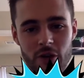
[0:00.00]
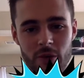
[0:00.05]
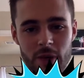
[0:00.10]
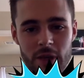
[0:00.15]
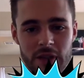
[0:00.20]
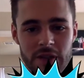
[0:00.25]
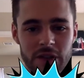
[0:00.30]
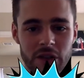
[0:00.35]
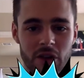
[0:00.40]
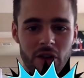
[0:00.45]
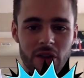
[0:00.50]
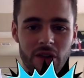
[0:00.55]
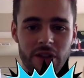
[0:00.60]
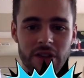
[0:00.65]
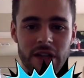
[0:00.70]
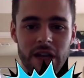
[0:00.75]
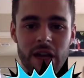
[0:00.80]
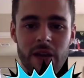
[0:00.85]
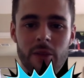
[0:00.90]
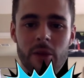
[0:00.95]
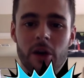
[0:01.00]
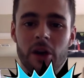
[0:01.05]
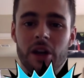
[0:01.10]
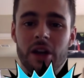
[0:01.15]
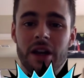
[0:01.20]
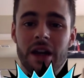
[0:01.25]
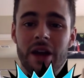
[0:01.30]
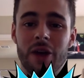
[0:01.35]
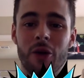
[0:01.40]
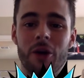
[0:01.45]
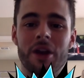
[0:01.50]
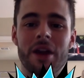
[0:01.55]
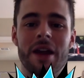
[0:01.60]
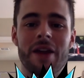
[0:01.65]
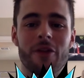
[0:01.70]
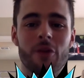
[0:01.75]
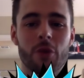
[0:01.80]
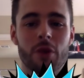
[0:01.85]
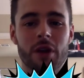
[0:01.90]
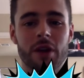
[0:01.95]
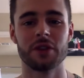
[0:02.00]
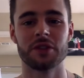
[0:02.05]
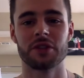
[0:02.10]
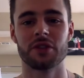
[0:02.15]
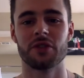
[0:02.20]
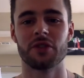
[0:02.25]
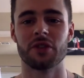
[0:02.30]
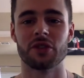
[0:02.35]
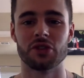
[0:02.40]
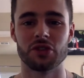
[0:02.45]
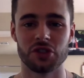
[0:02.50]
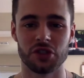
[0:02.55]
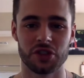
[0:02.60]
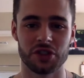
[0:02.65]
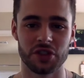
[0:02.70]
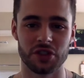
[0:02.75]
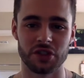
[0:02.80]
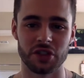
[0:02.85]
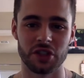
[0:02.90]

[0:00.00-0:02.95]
amazing all the time on it, and I want everyone else to feel just as